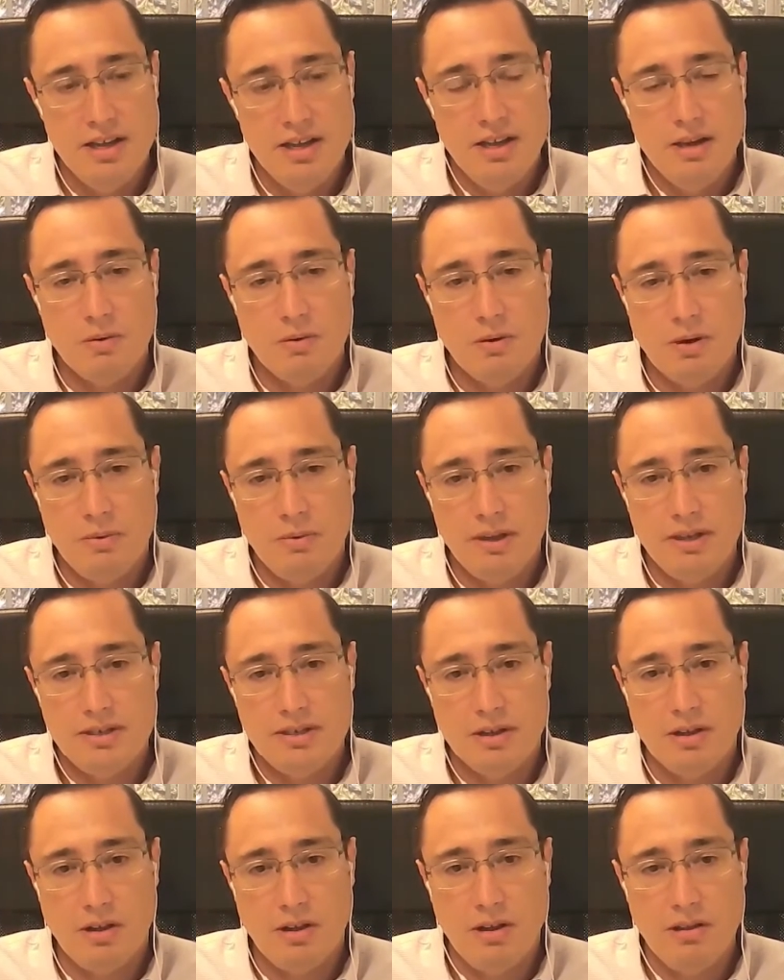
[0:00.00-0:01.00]
where we took
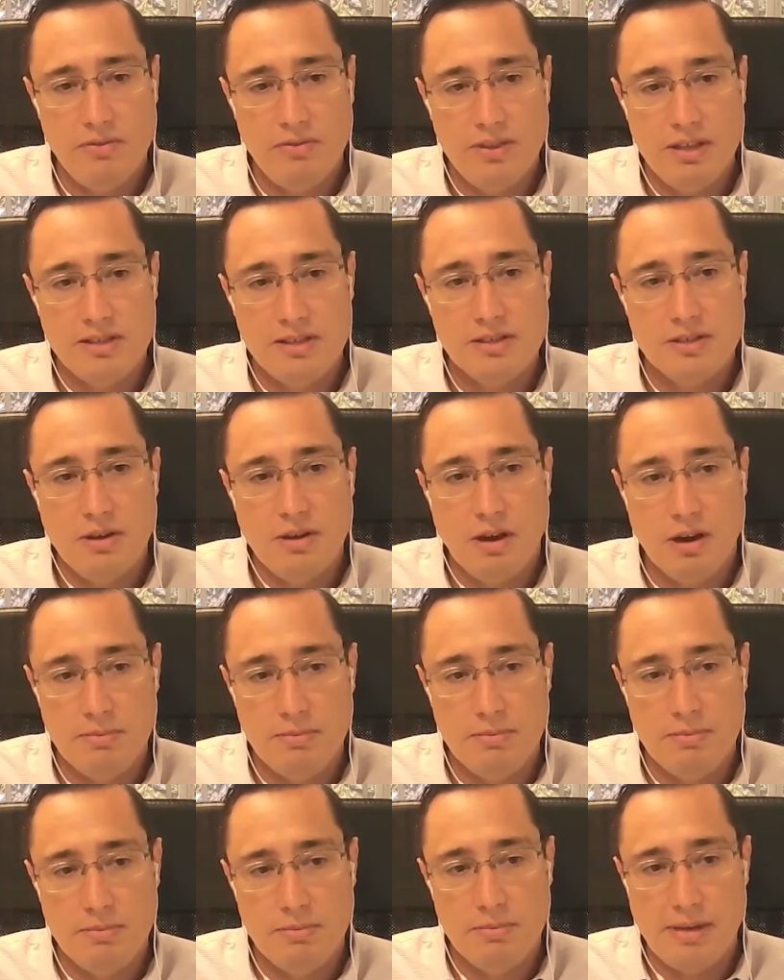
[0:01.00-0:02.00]
all of these
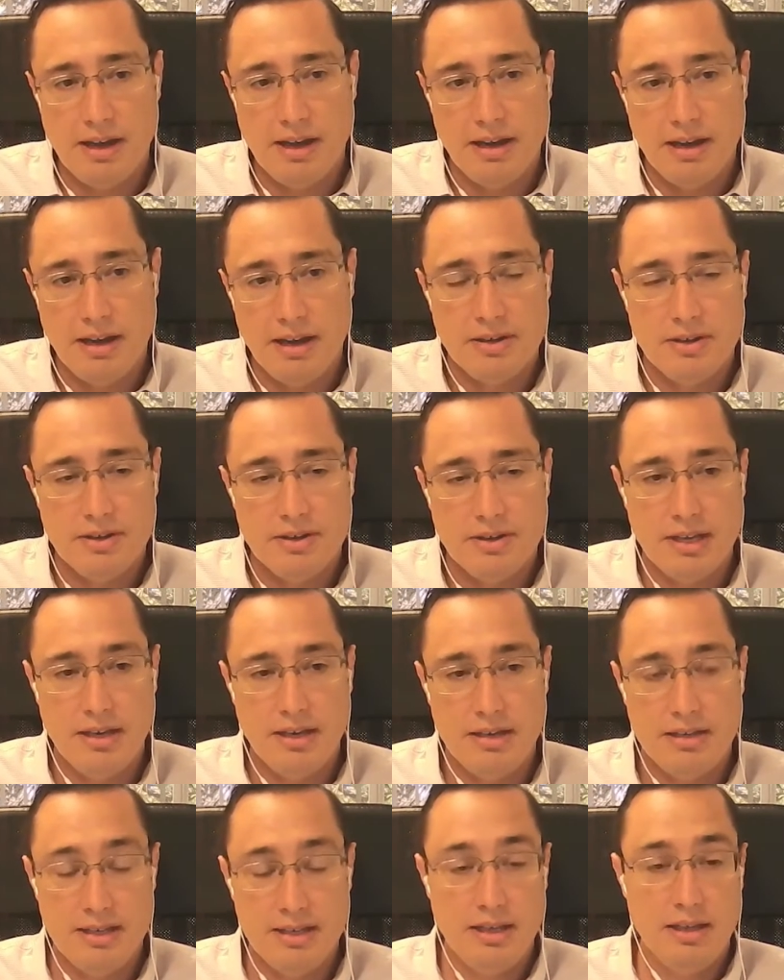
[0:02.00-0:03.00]
RBD binders and
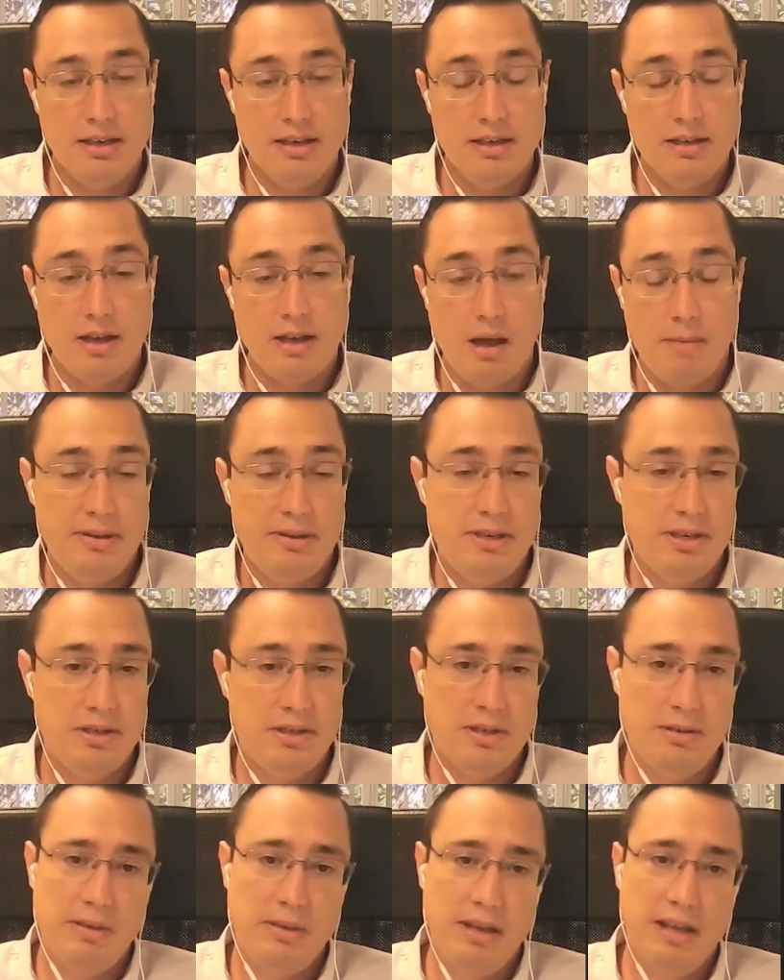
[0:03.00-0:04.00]
did
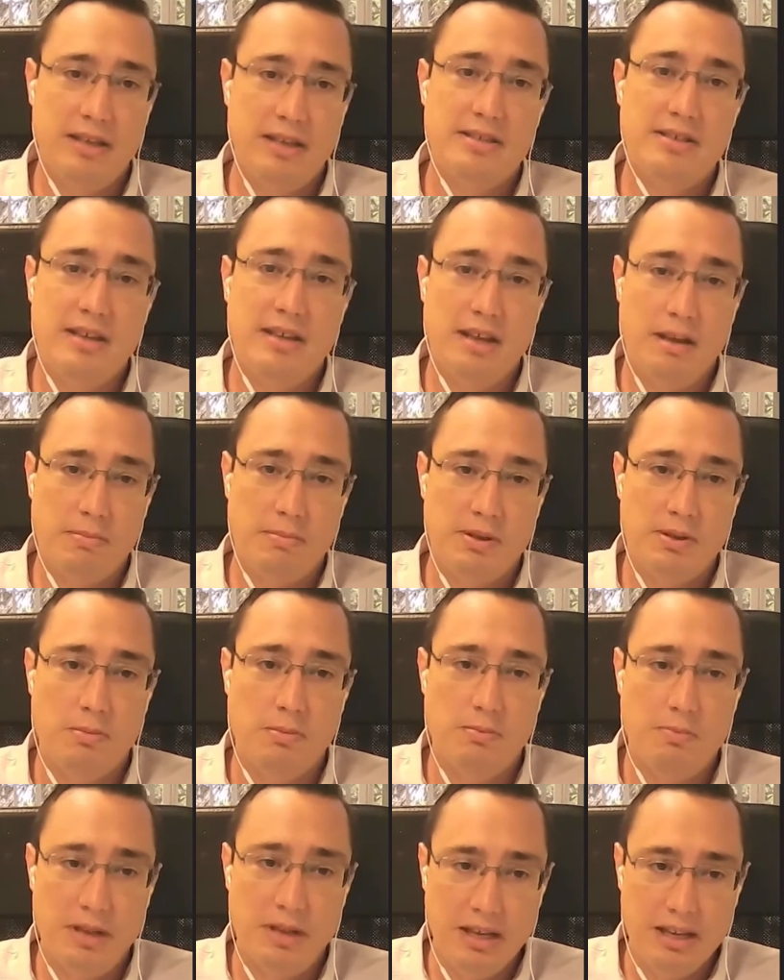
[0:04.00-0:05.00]
competition-based epitope
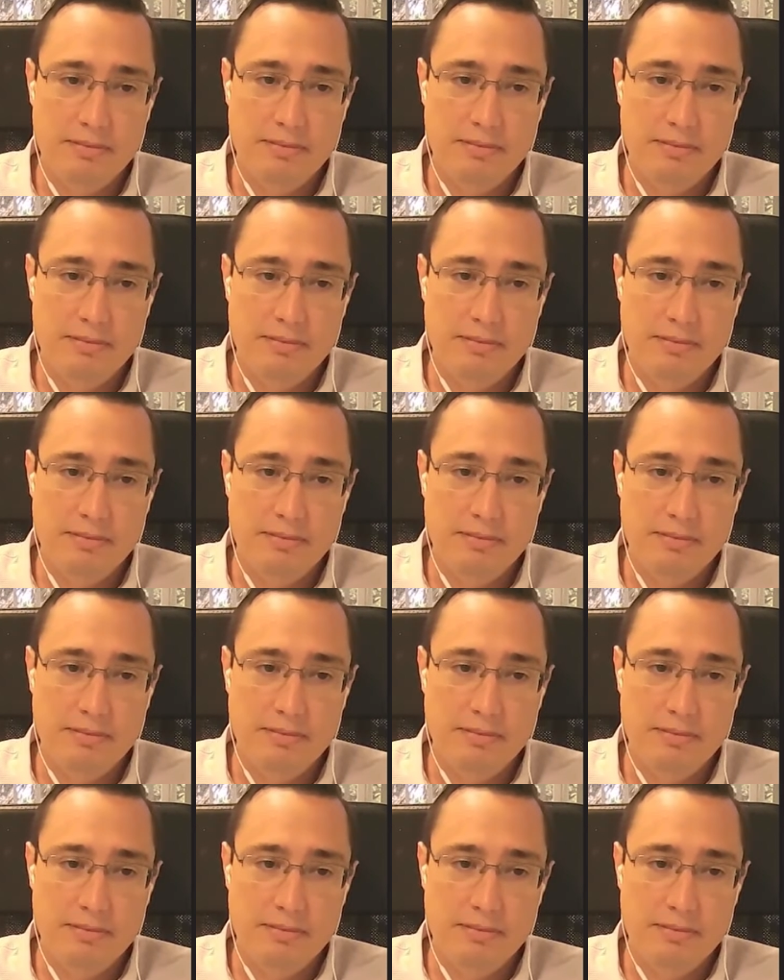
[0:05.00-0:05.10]
binning.